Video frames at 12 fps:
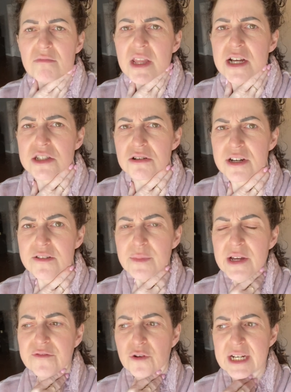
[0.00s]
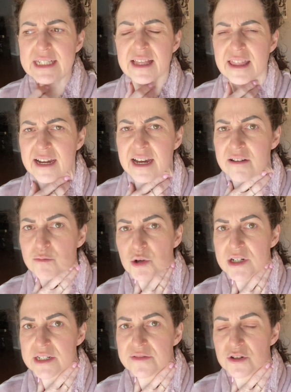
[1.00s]
Sorry if my voice, I think I have
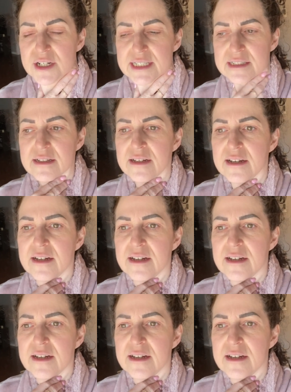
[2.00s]
morning voice.